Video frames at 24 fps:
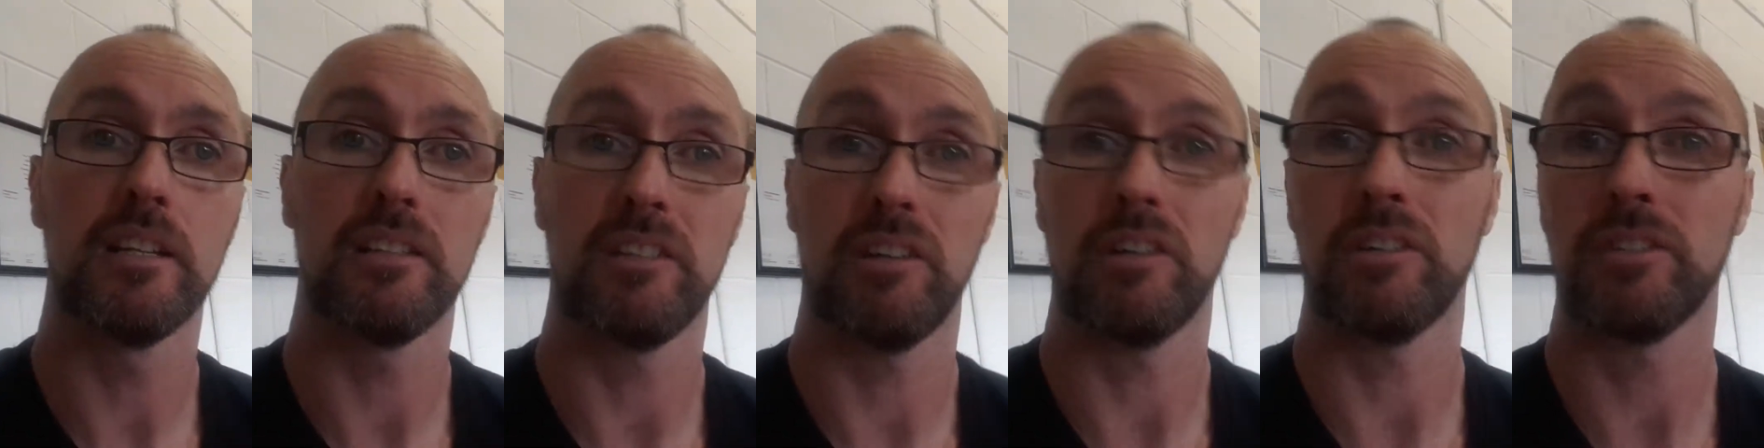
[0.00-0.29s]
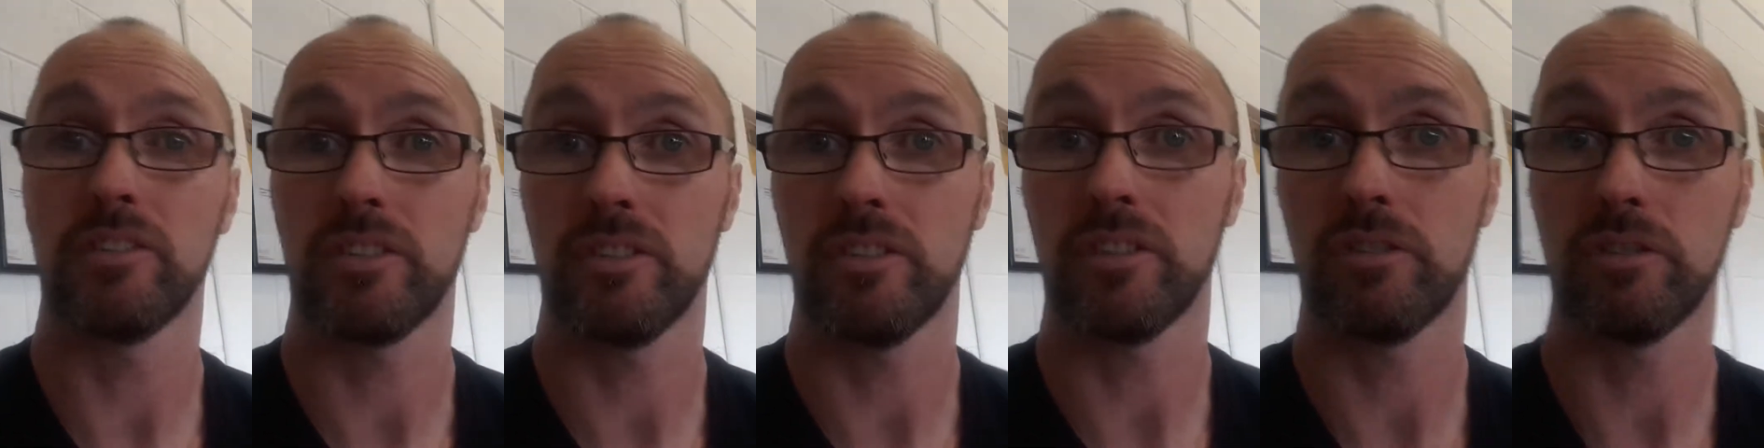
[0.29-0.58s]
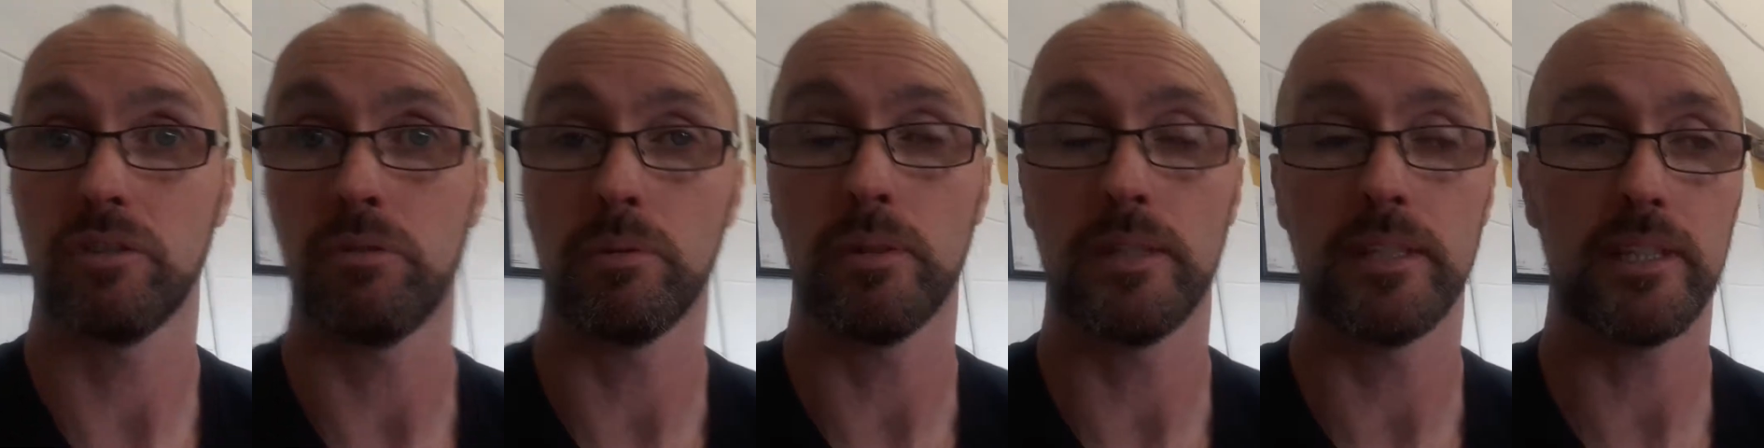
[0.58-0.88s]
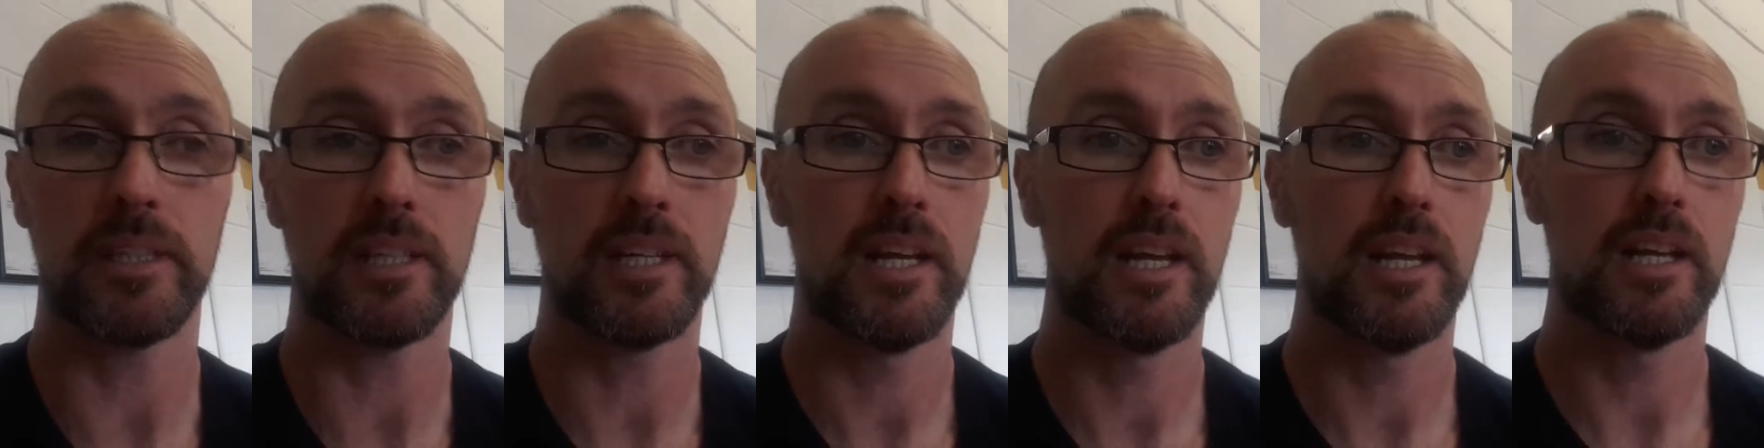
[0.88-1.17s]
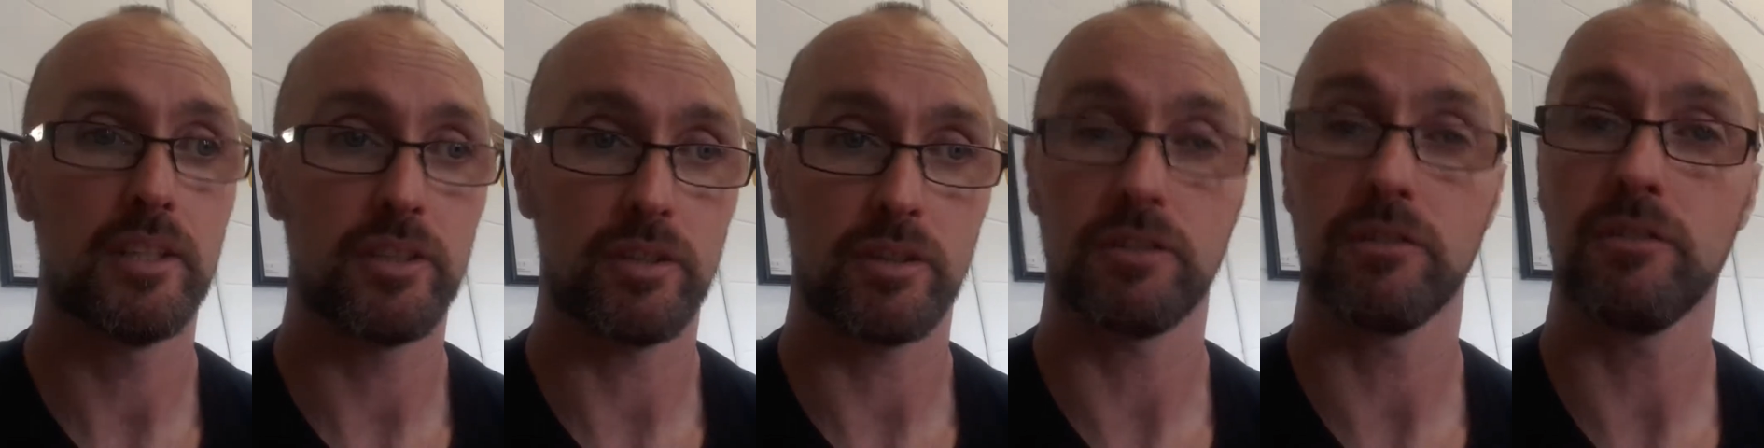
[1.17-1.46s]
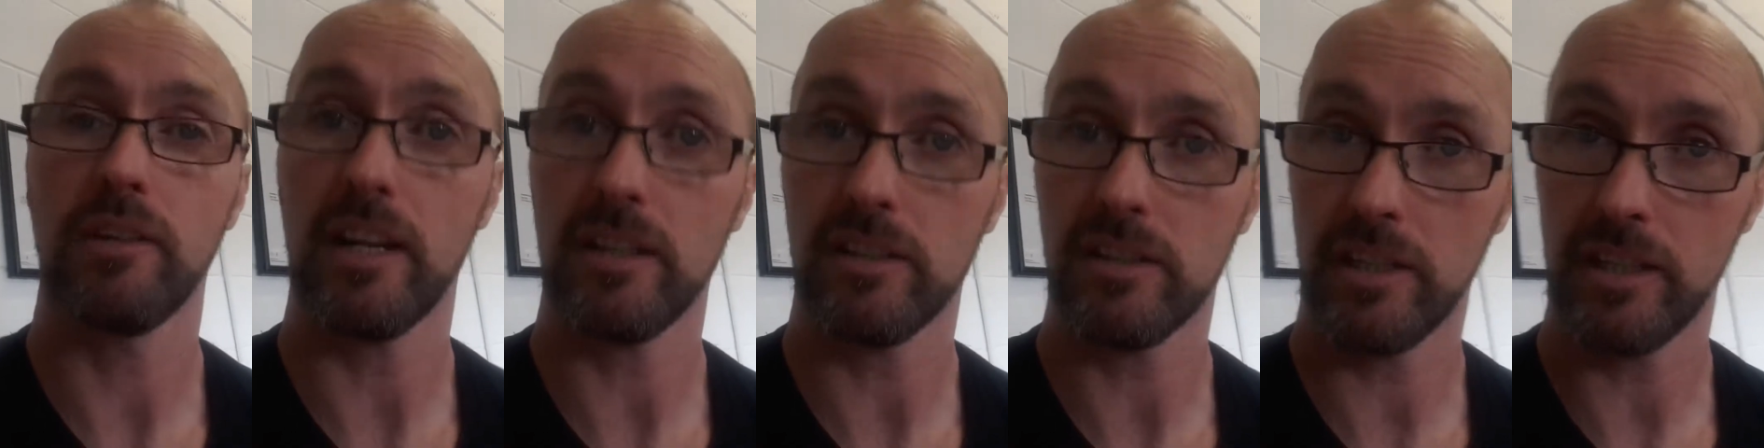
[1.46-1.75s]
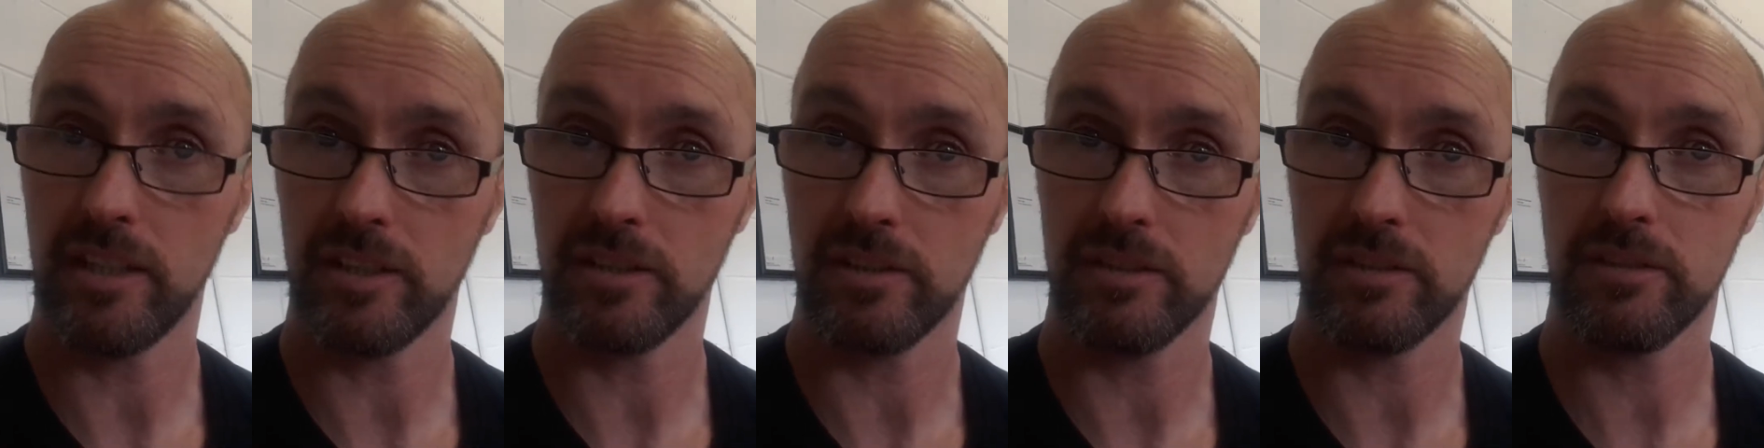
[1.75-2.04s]
As long as it's not too windy. So
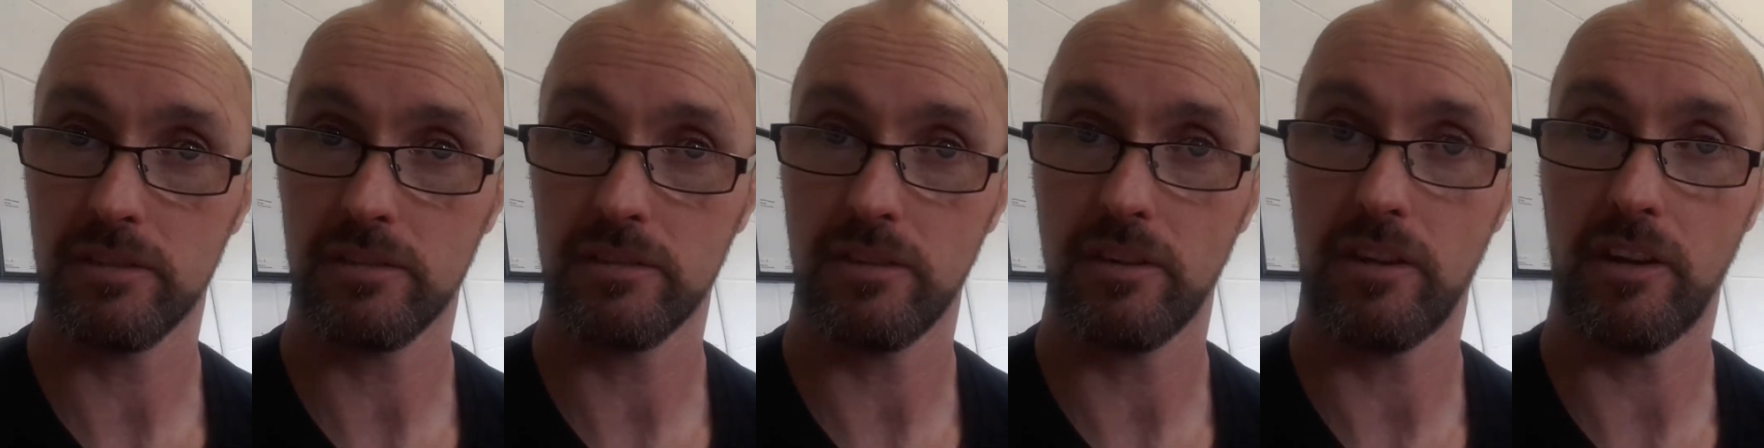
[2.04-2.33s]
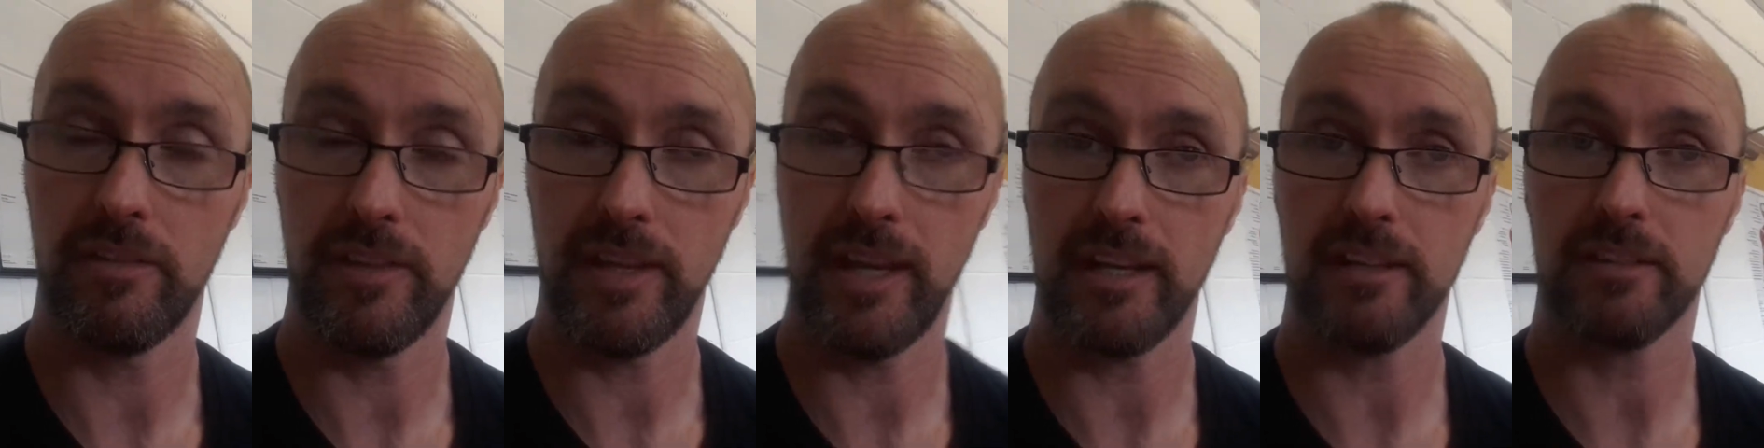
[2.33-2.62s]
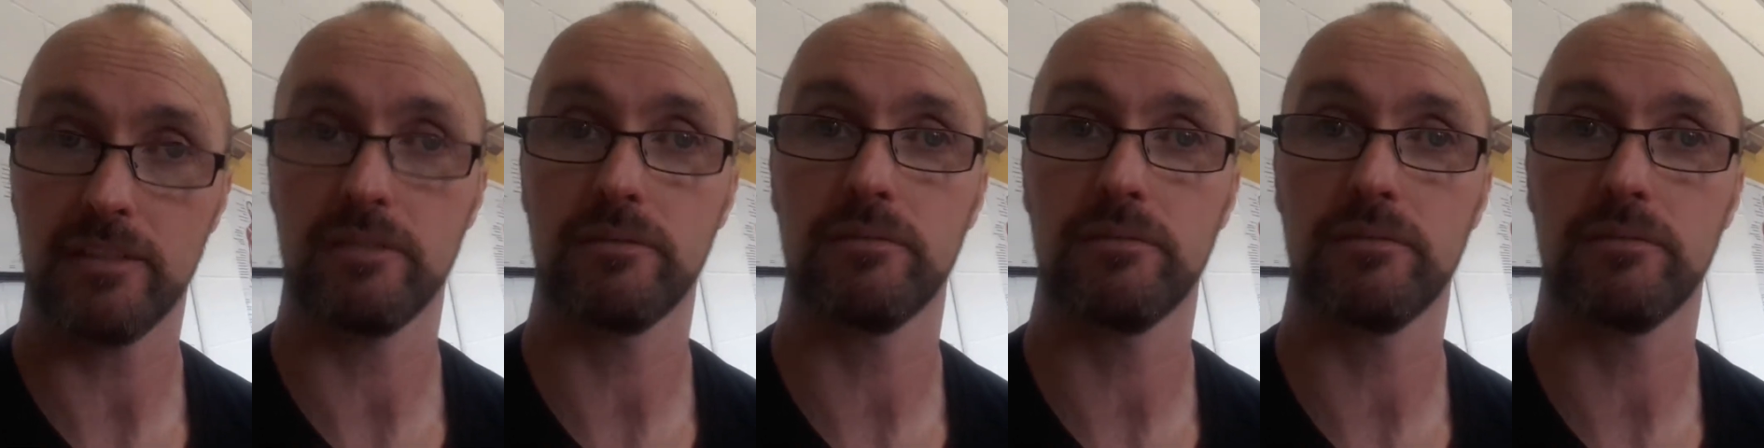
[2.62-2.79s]
congratulations on that.